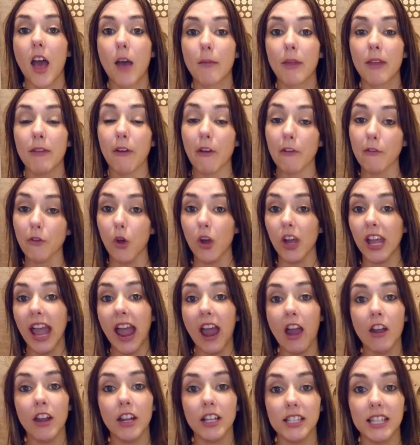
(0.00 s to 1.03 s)
if I've got a
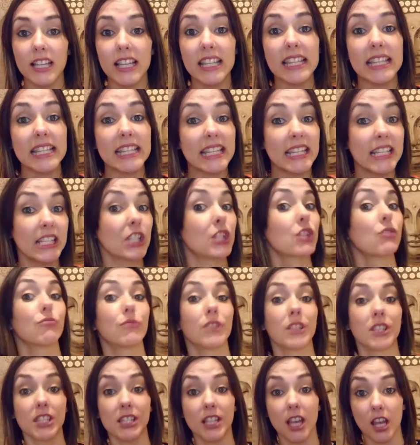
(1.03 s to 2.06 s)
character that needs
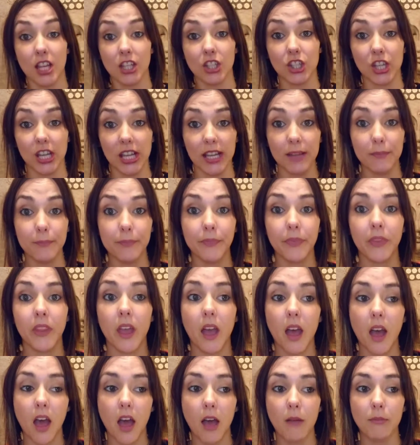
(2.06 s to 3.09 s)
researching,
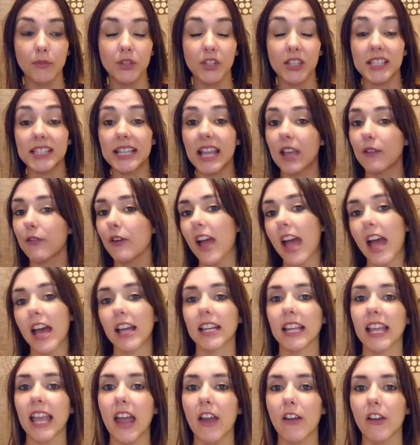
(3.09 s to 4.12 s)
so say if I
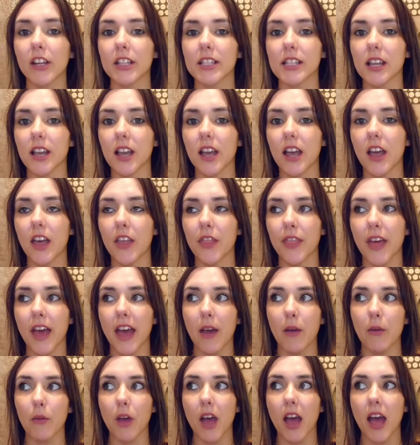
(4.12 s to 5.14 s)
had a character
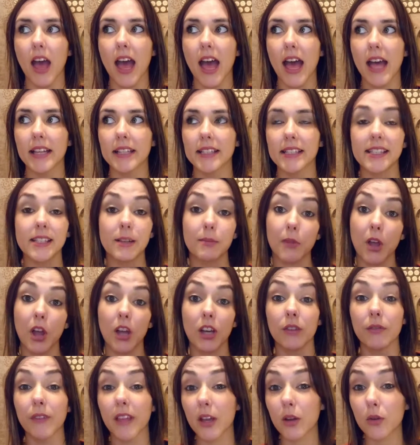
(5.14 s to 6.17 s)
that had some
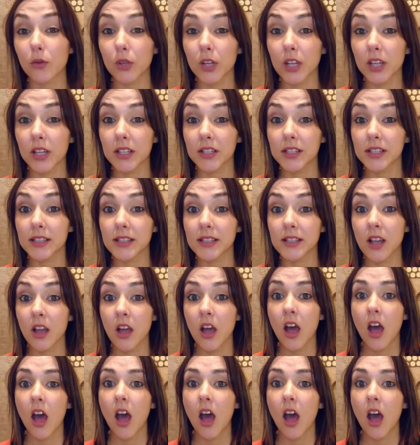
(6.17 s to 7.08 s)
kind of illness,